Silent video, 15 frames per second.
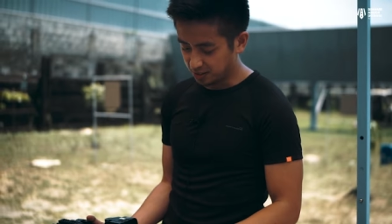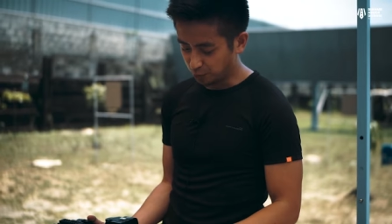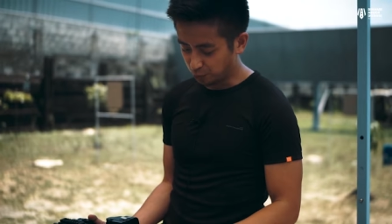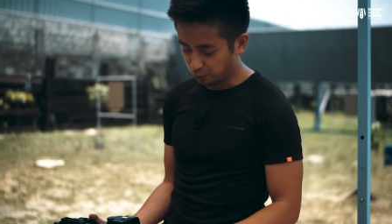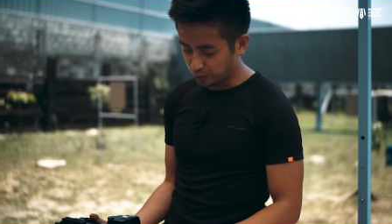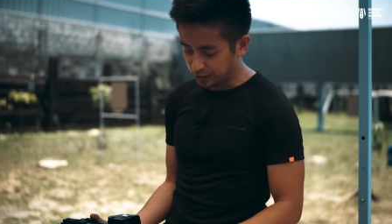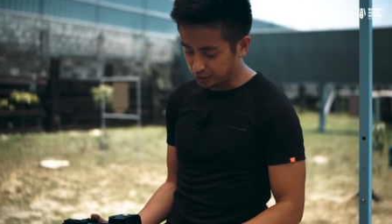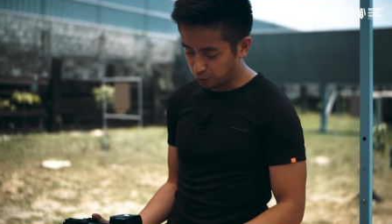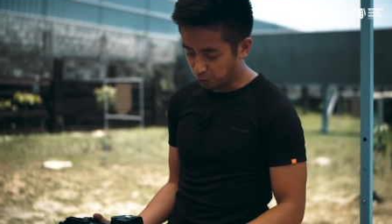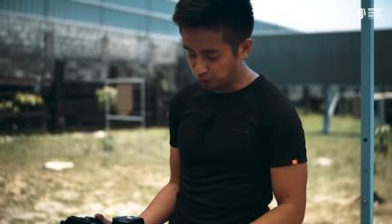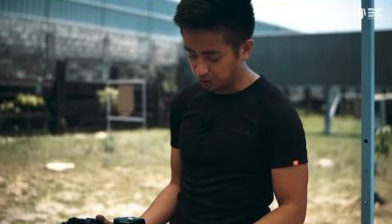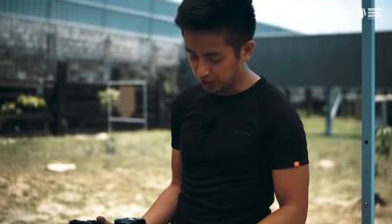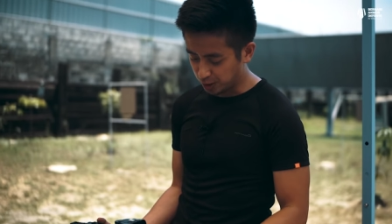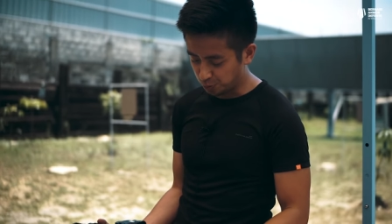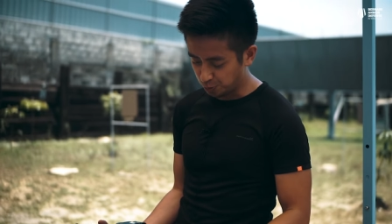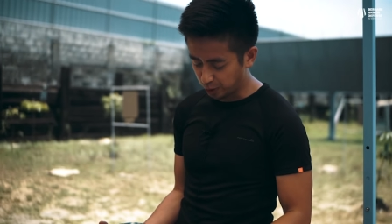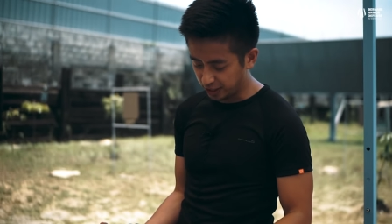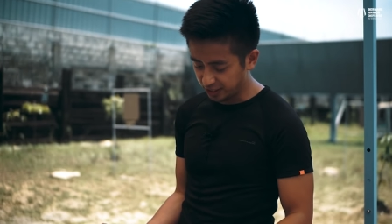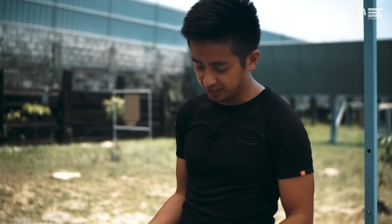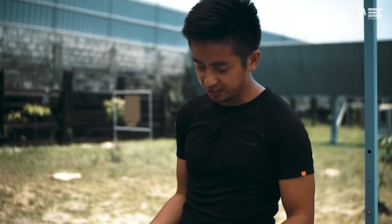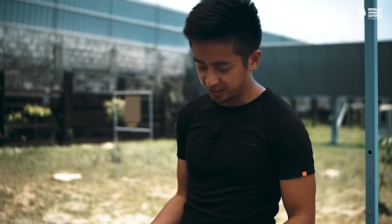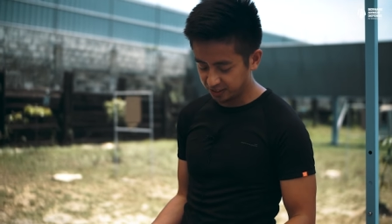The recoil
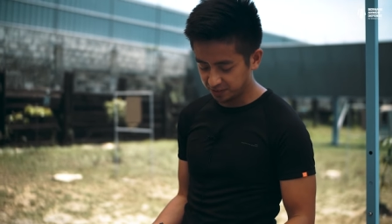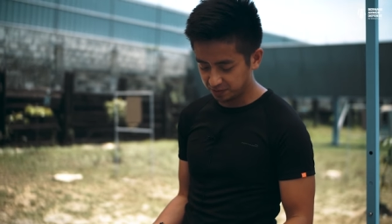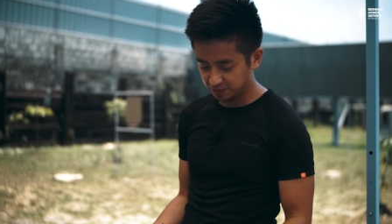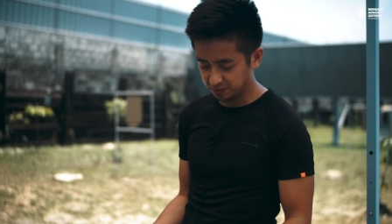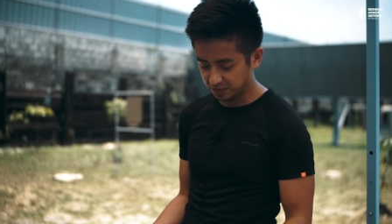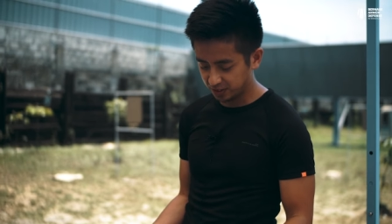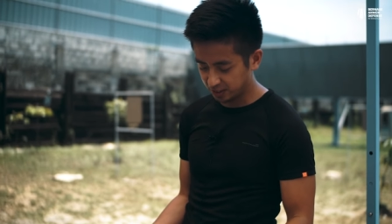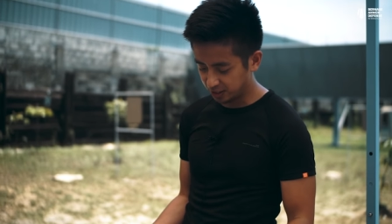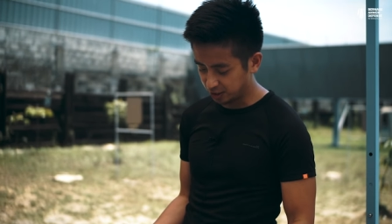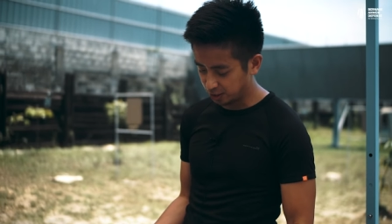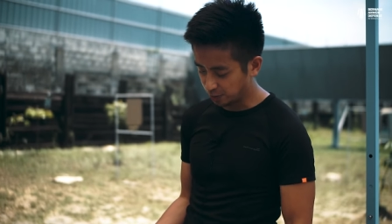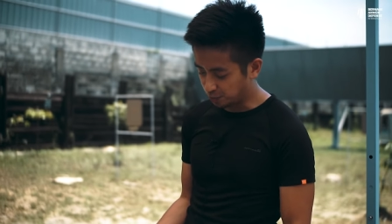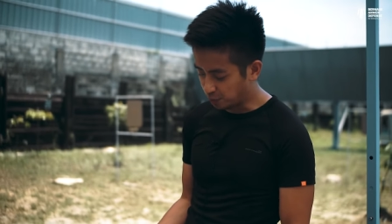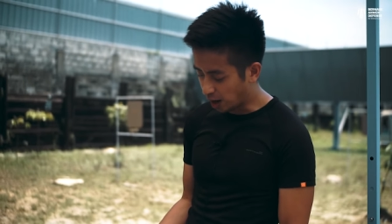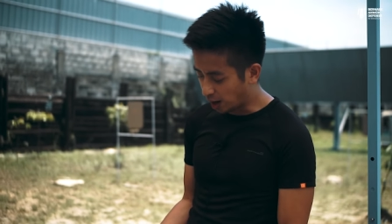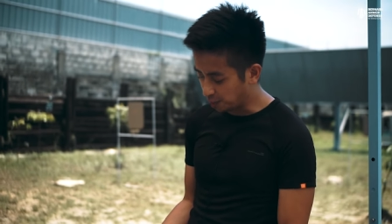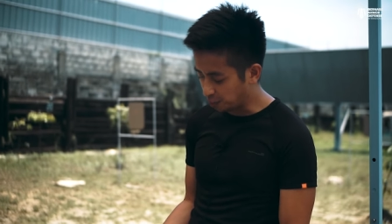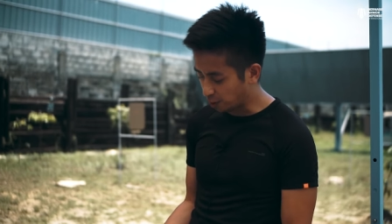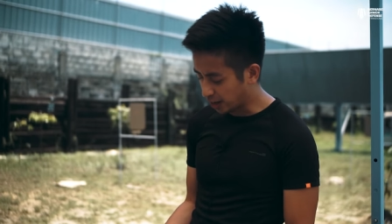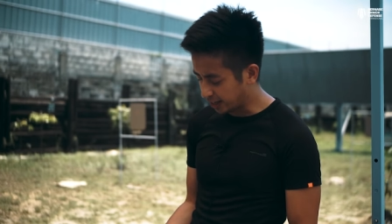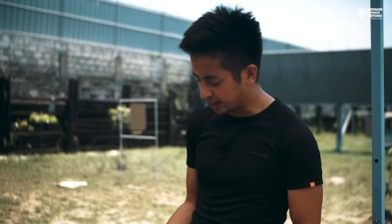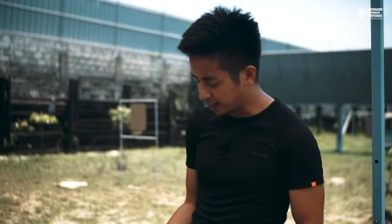spring should
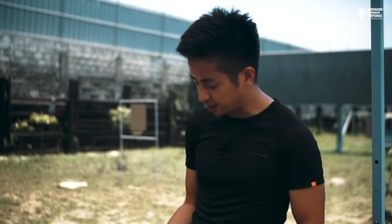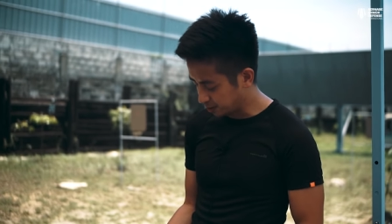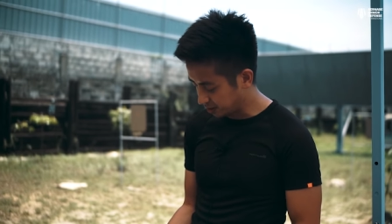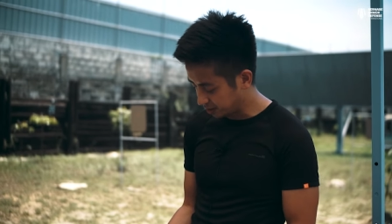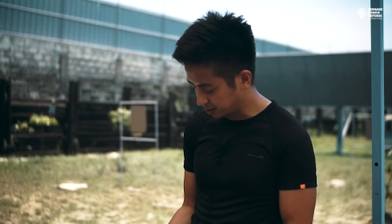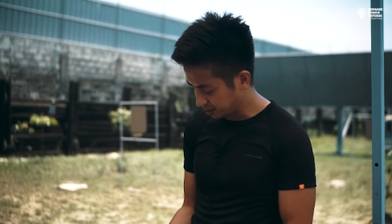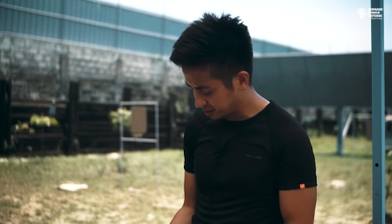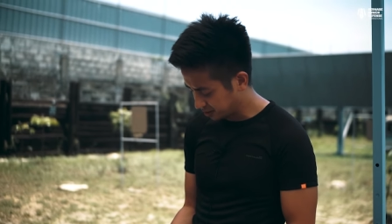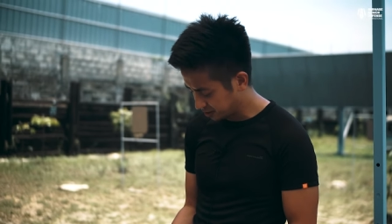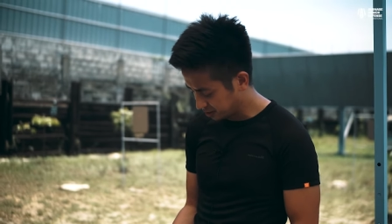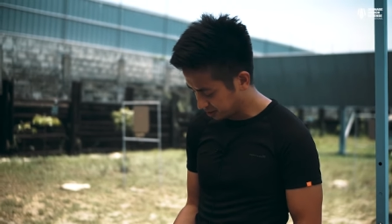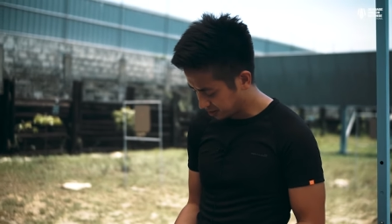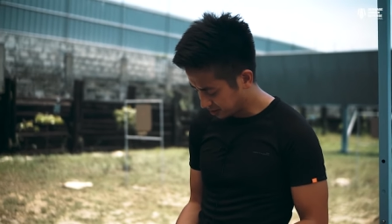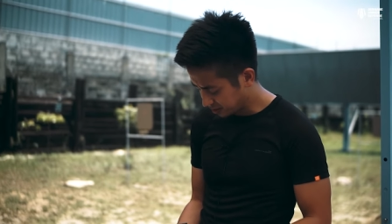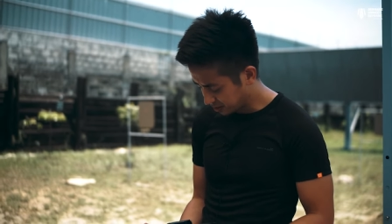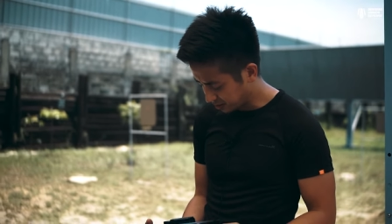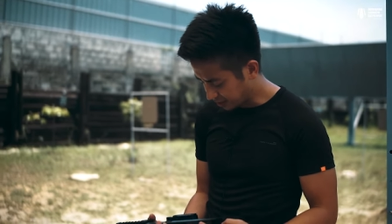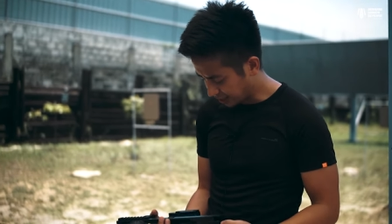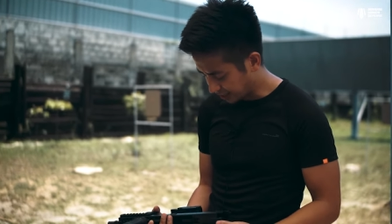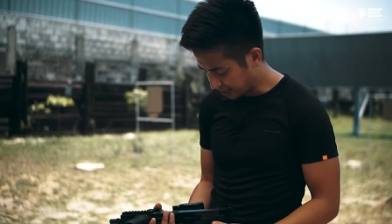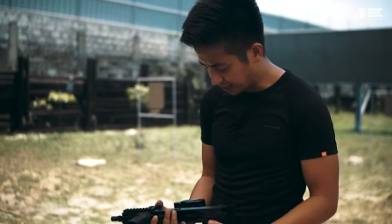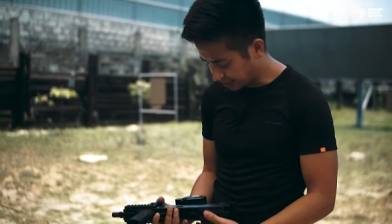pop right out,
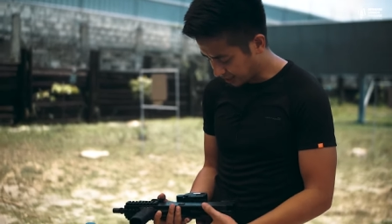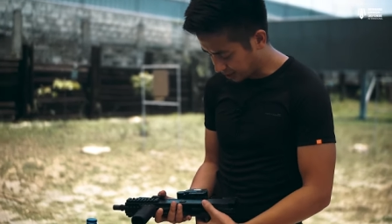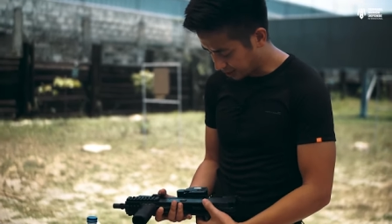and